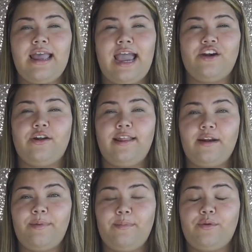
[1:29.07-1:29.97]
I know a
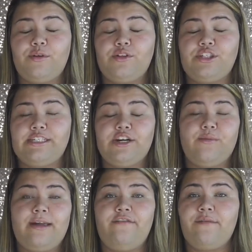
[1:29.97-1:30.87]
lot of people steer
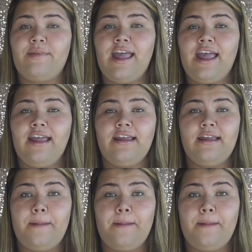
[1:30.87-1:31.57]
away from that,